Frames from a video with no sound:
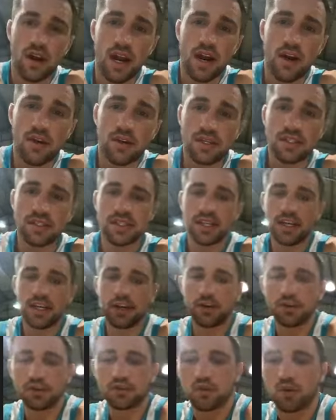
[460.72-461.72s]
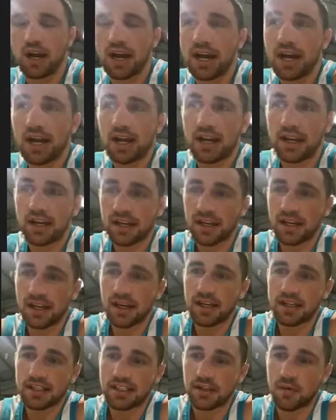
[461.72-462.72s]
look around and see who's where,
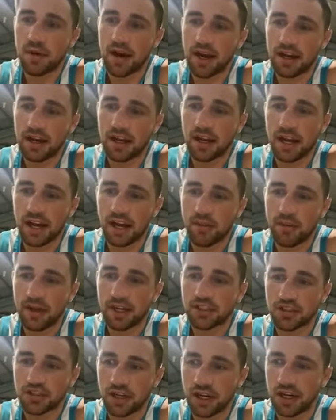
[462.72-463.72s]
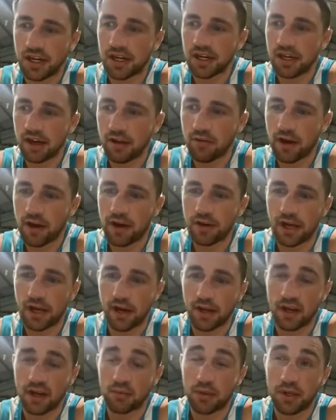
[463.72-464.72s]
see where I can get the best training. I found
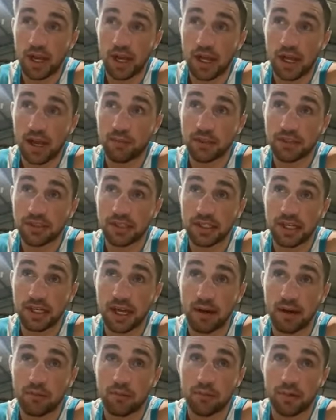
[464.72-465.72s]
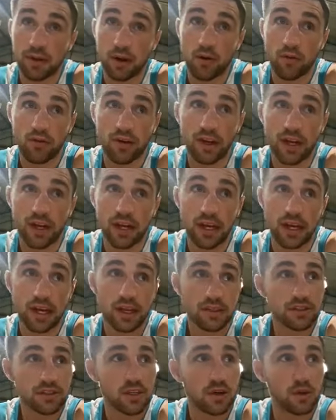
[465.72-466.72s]
out that Peter Yan was in camp over here,
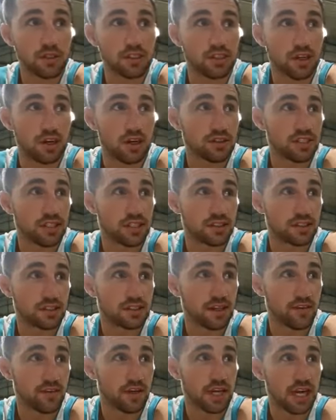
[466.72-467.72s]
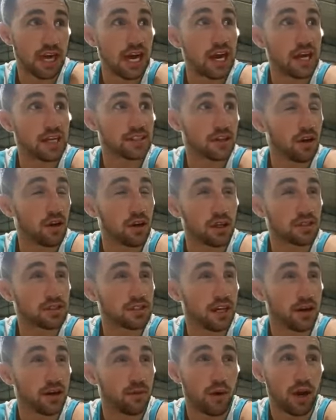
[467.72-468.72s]
so he's got 6 or 7 guys all the
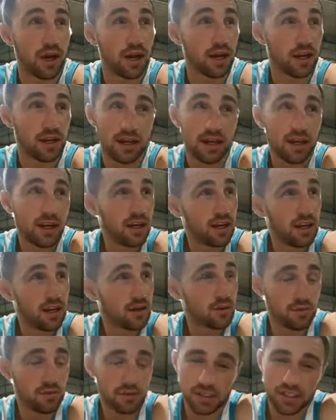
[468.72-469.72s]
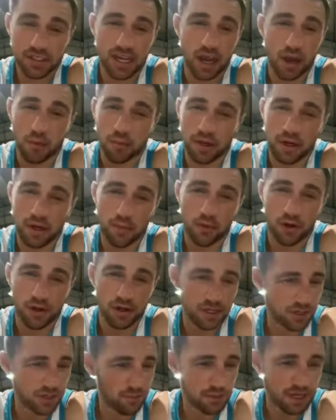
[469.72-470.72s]
same weight. We just get up in the
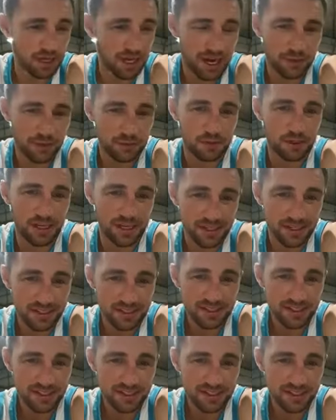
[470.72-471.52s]
morning and we get after it.